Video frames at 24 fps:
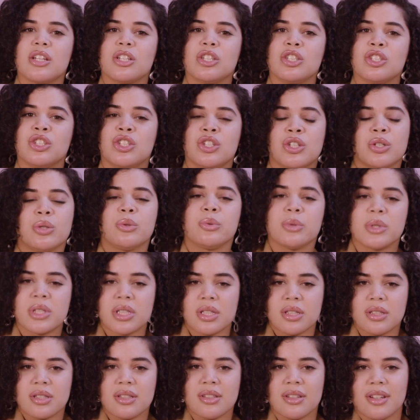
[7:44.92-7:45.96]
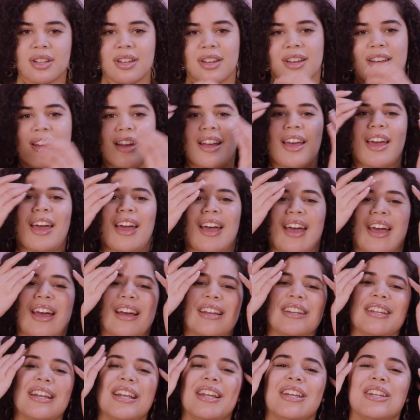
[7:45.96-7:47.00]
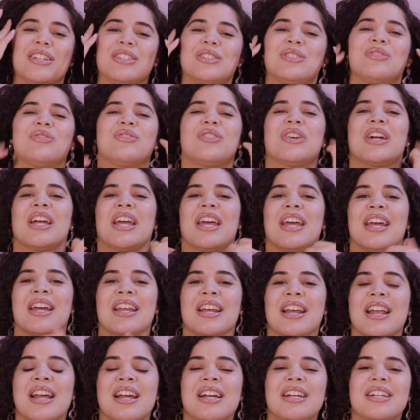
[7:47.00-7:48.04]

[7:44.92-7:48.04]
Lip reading: juice. And it is freaking